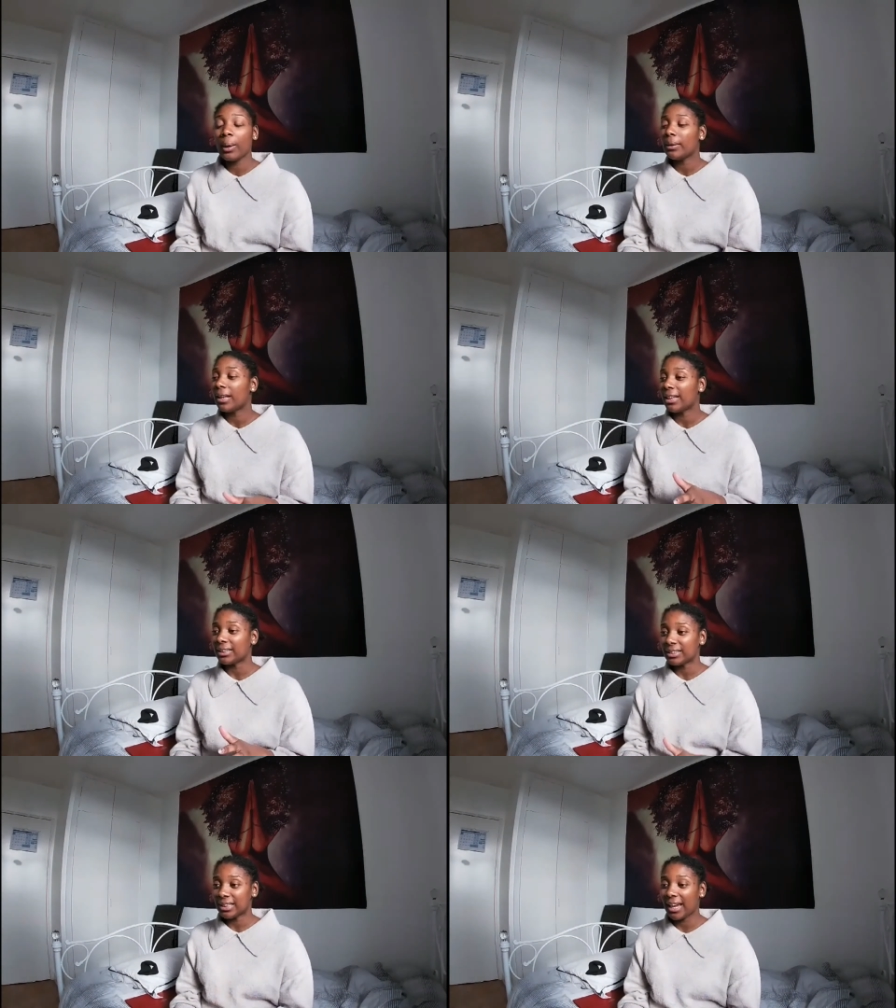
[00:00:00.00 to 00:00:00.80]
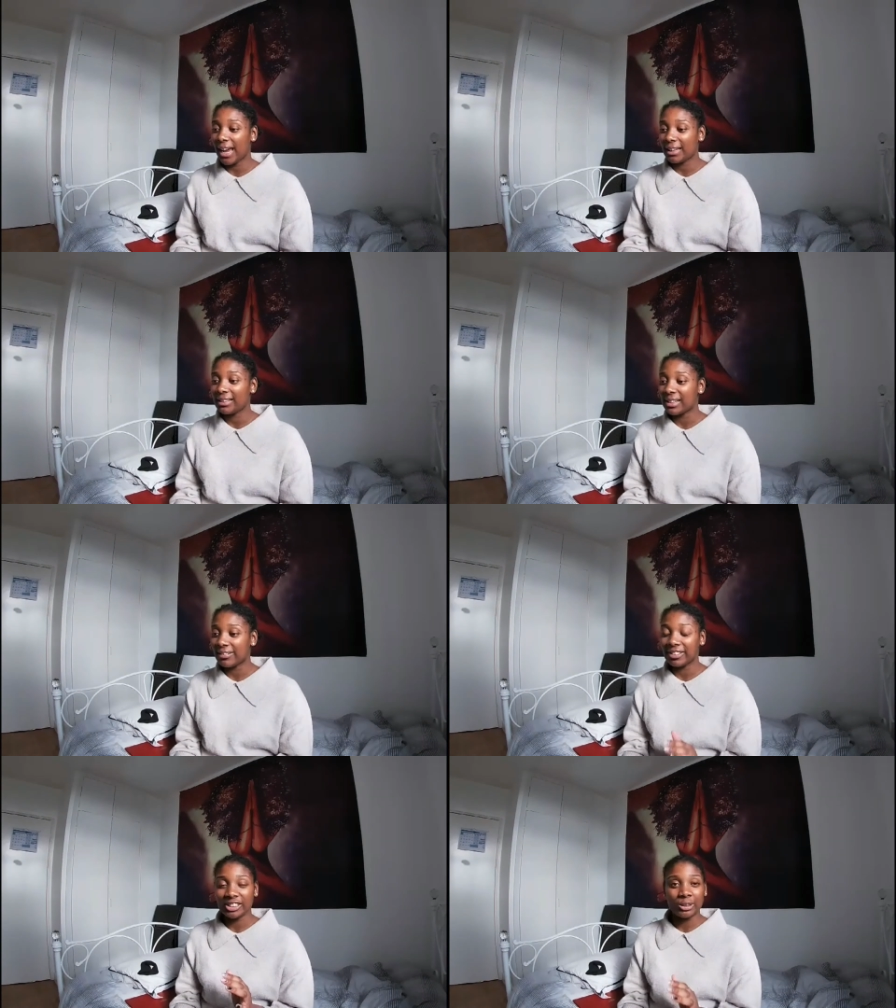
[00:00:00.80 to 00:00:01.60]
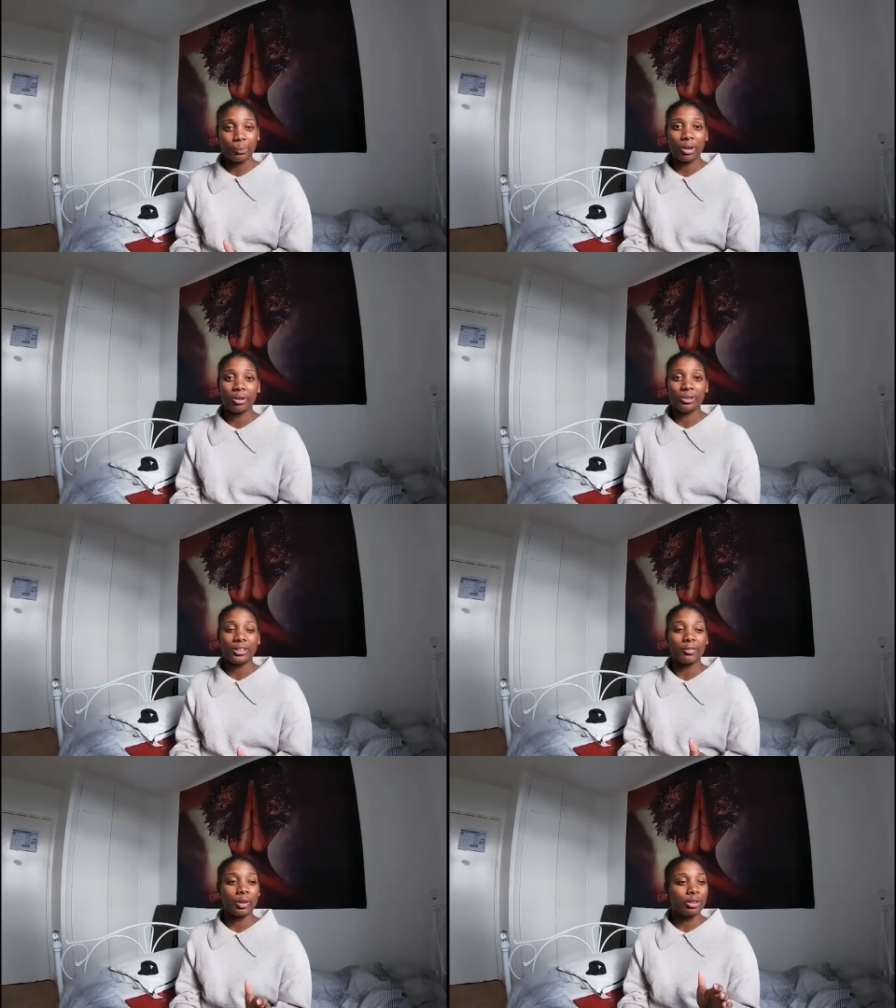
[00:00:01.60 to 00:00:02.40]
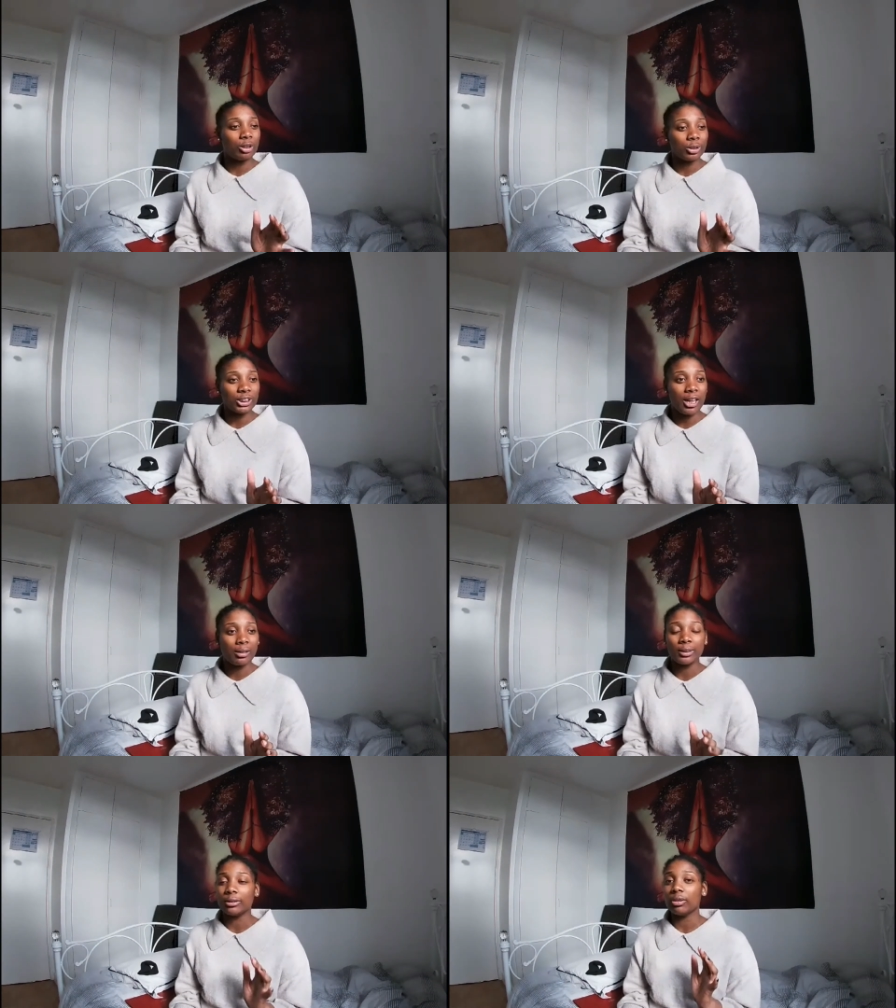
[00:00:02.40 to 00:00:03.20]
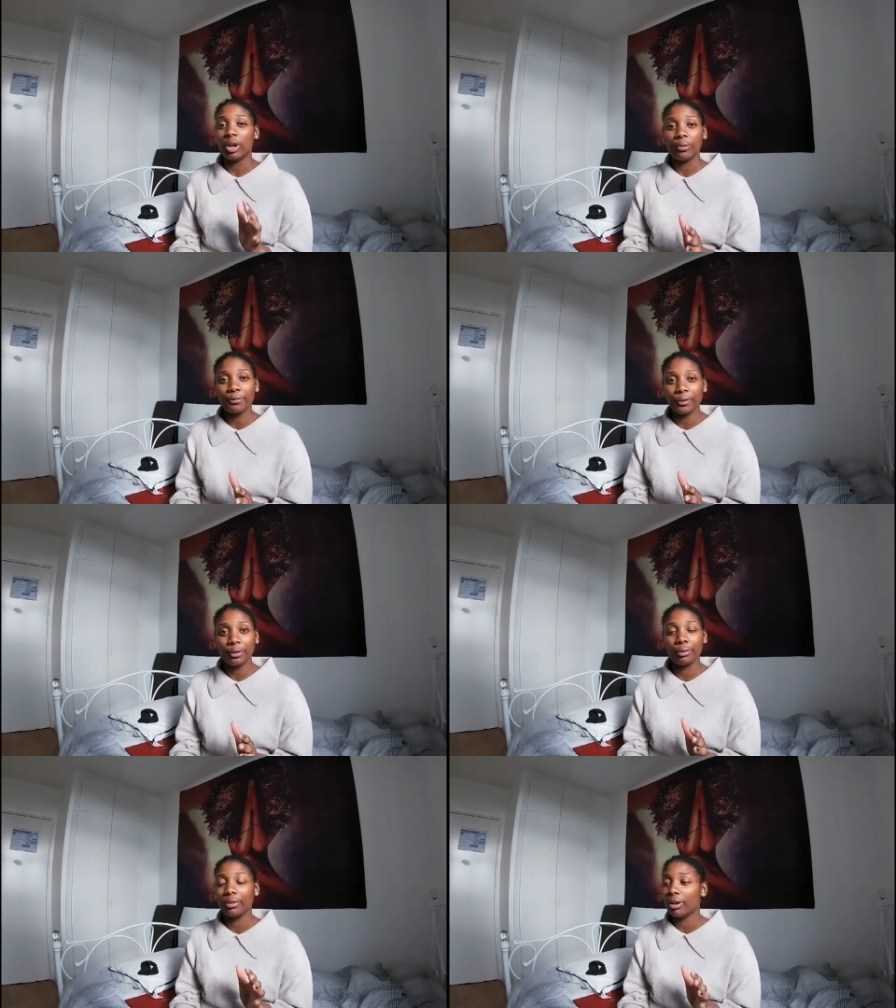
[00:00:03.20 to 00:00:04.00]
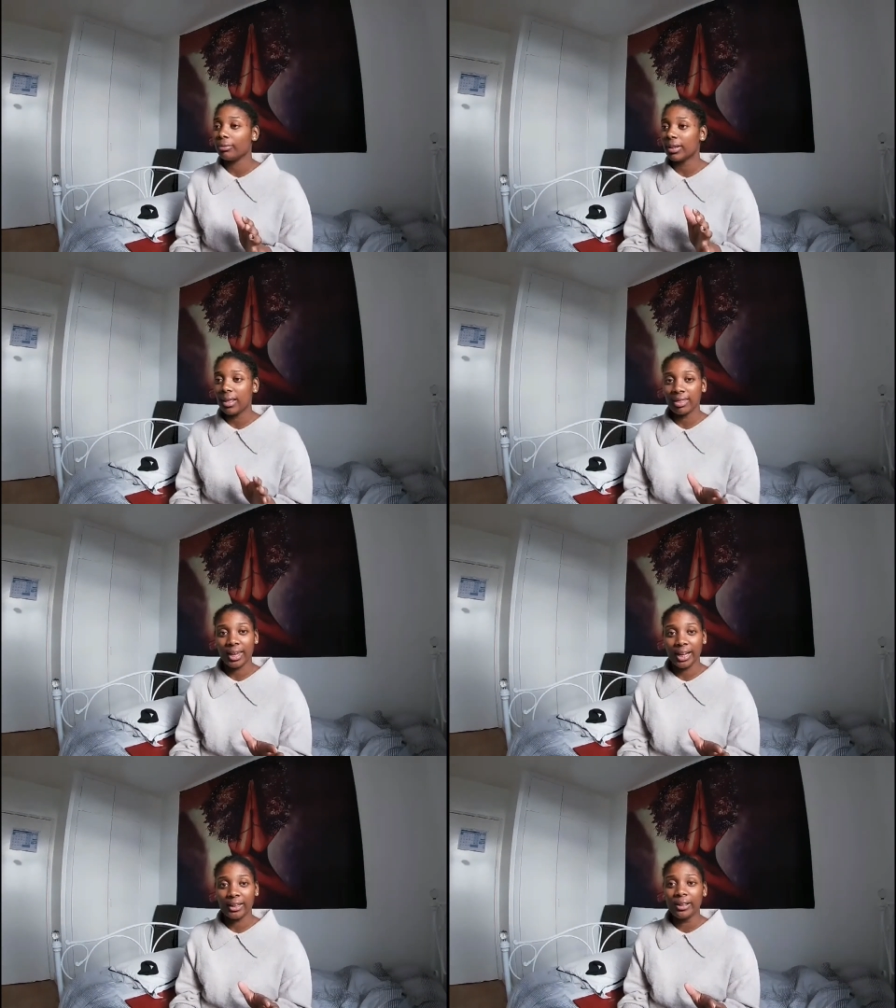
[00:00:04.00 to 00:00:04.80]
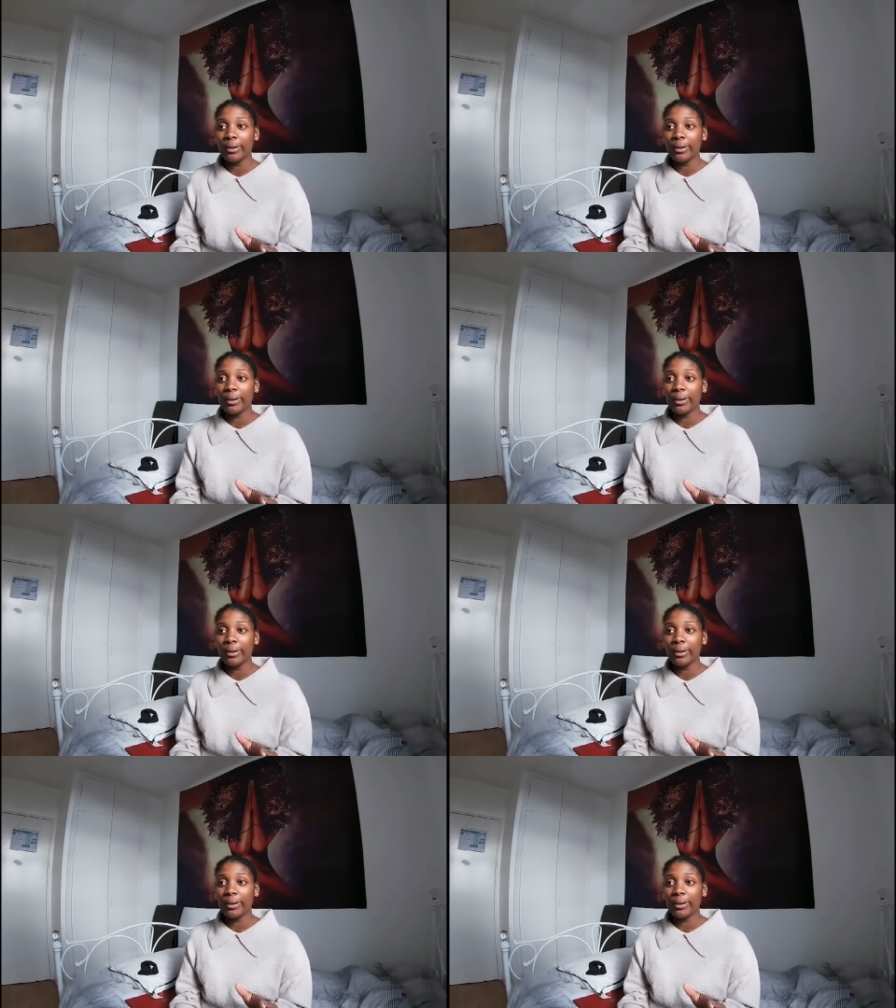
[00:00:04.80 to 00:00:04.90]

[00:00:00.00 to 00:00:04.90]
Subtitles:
They're scared. They're exposed. They've got no shelter, no food, no nothing.